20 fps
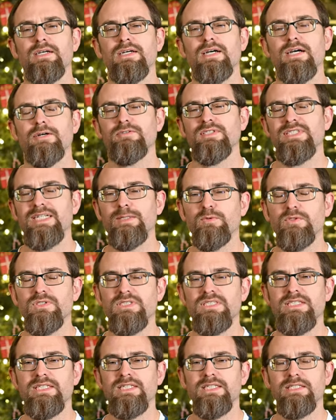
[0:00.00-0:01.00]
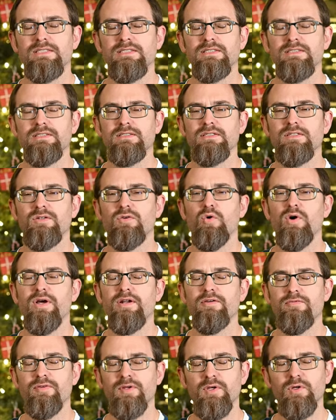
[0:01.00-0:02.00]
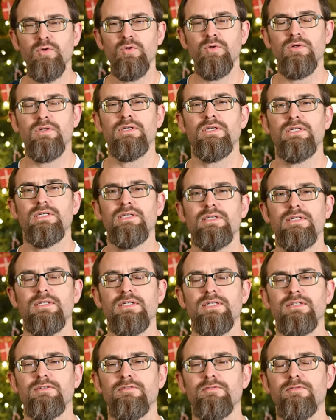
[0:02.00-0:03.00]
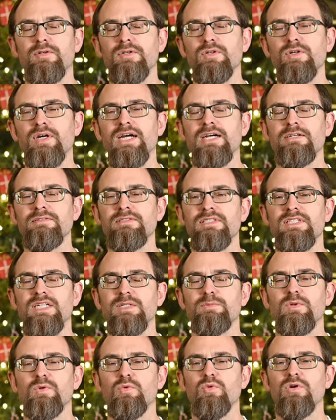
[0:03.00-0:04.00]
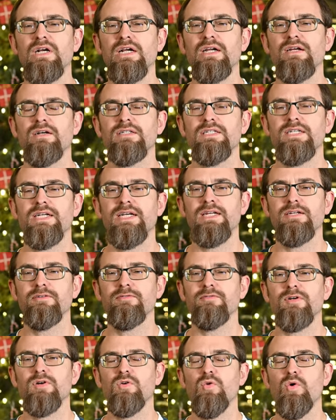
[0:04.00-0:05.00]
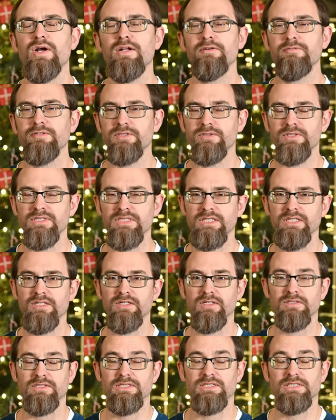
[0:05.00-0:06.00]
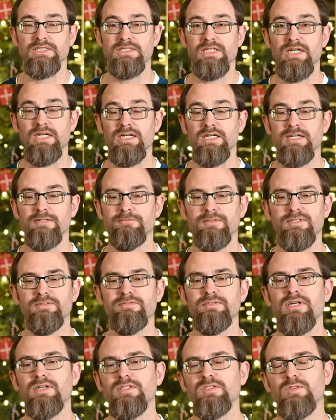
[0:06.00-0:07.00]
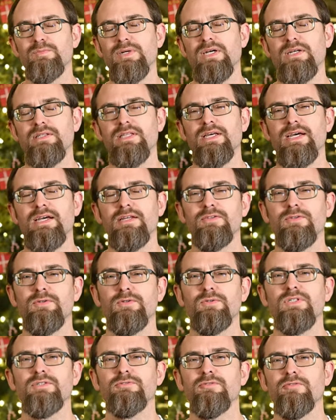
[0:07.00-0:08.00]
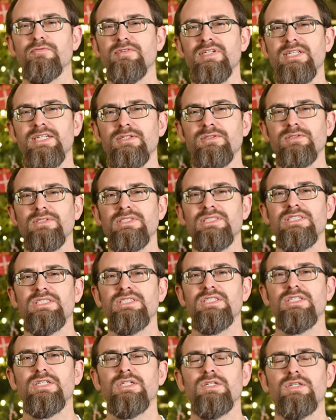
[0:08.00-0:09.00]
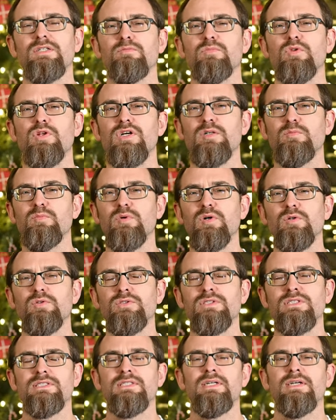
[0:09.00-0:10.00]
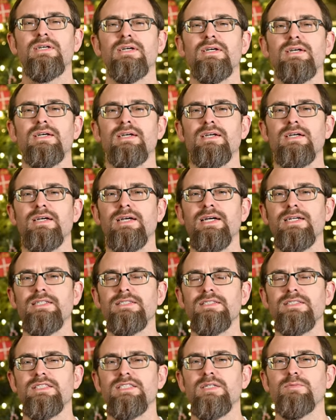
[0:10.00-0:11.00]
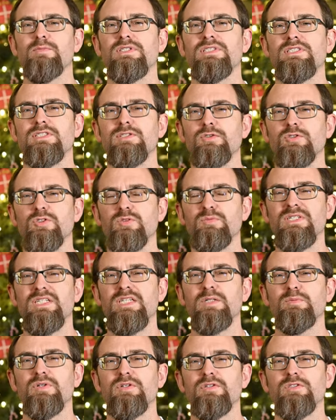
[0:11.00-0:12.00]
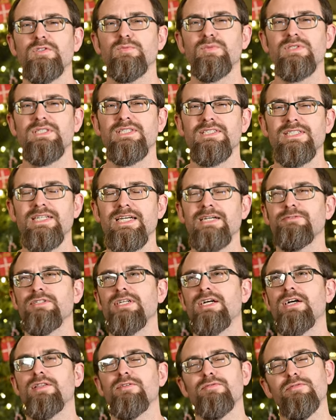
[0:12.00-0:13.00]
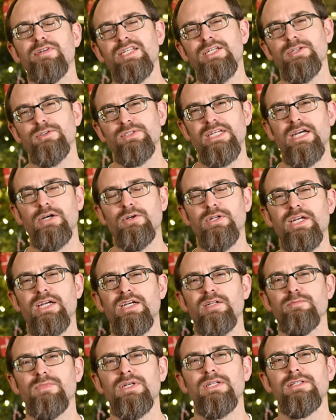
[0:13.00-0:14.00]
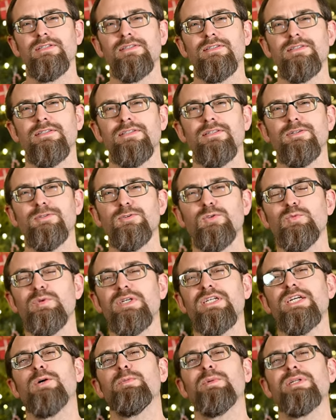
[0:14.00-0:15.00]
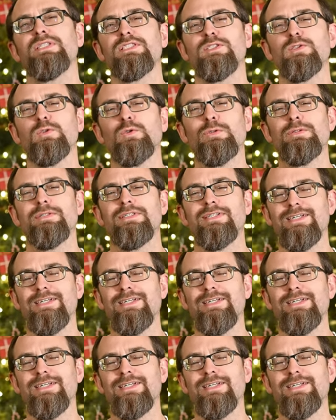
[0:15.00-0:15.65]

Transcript: I was able to get quite a few photographs that I've been working on getting for quite a few years. Um, we've talked about that through different videos this year and blog posts and some on social media posts because I haven't gotten the videos out yet, but those will be coming soon.